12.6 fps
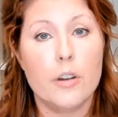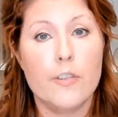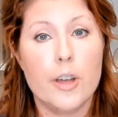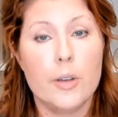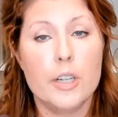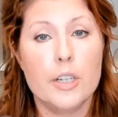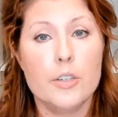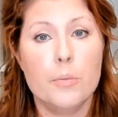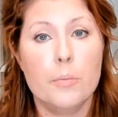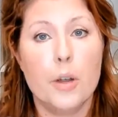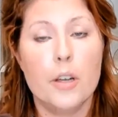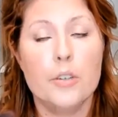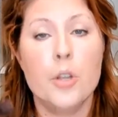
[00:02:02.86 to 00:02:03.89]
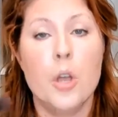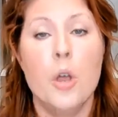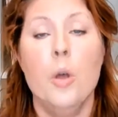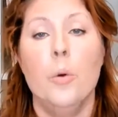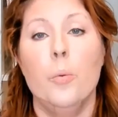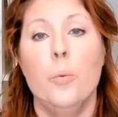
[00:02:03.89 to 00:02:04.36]
foundation brush,
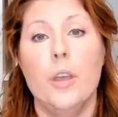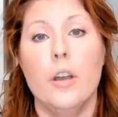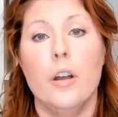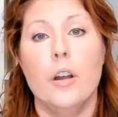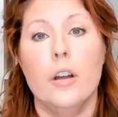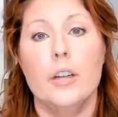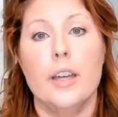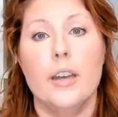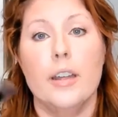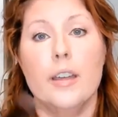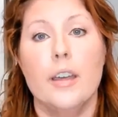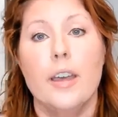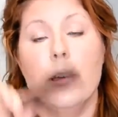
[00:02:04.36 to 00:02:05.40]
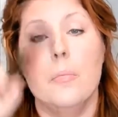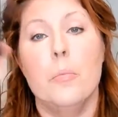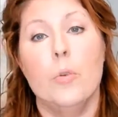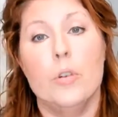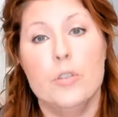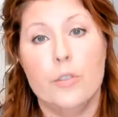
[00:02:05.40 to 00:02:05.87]
we are getting a
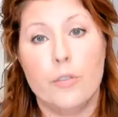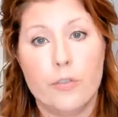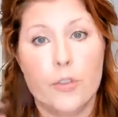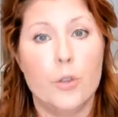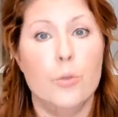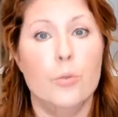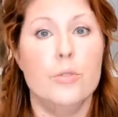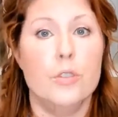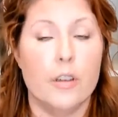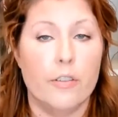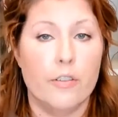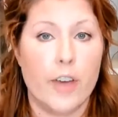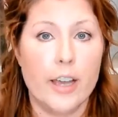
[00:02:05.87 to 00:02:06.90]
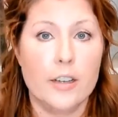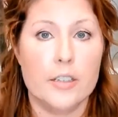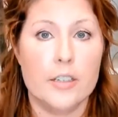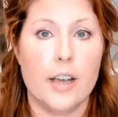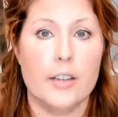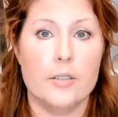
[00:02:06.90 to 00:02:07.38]
more diffused
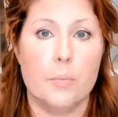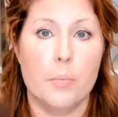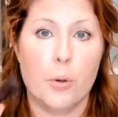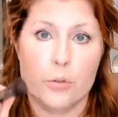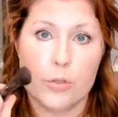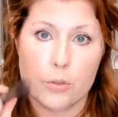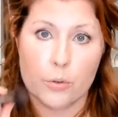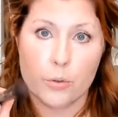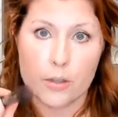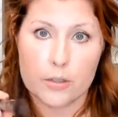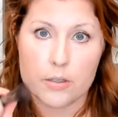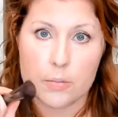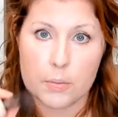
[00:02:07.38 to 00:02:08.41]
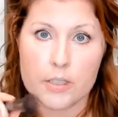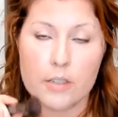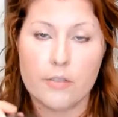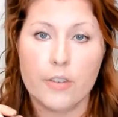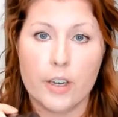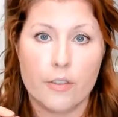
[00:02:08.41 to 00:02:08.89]
effect as opposed to a
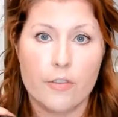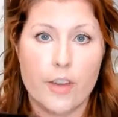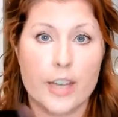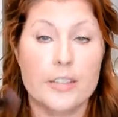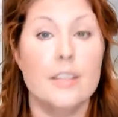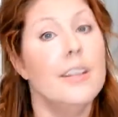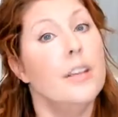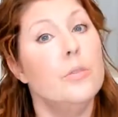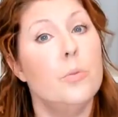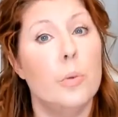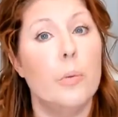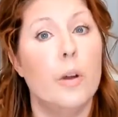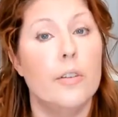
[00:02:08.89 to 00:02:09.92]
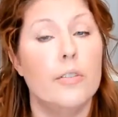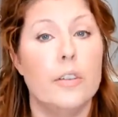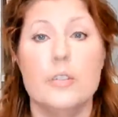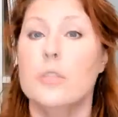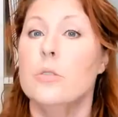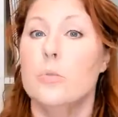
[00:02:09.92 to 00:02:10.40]
specific effect. And that's what we want for
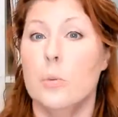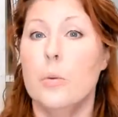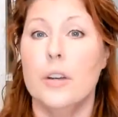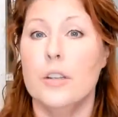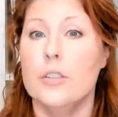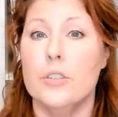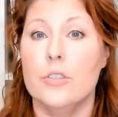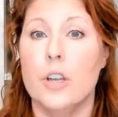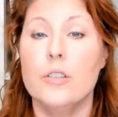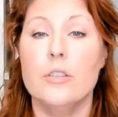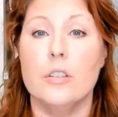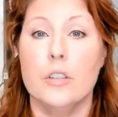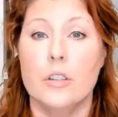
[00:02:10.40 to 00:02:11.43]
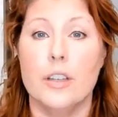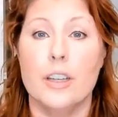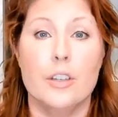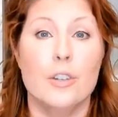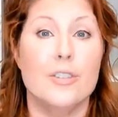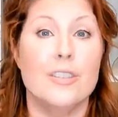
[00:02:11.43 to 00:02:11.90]
this, because we want it to just look
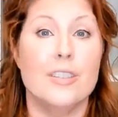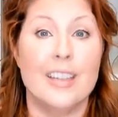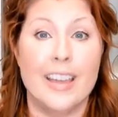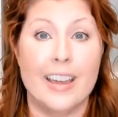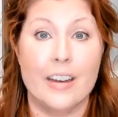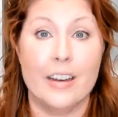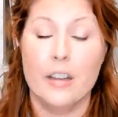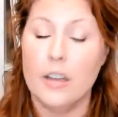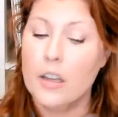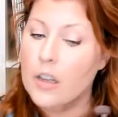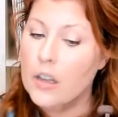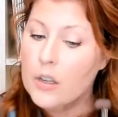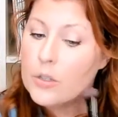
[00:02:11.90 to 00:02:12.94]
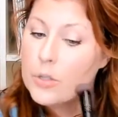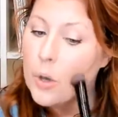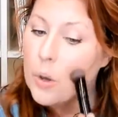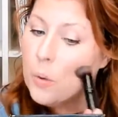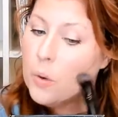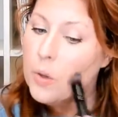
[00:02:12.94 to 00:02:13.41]
like your skin.
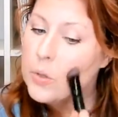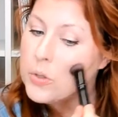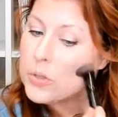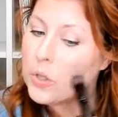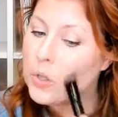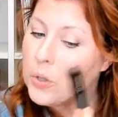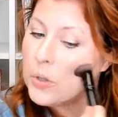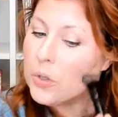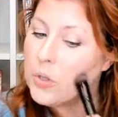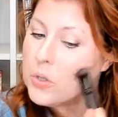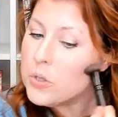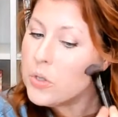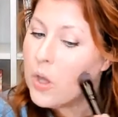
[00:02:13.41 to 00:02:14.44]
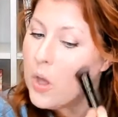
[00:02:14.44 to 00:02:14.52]
So circles,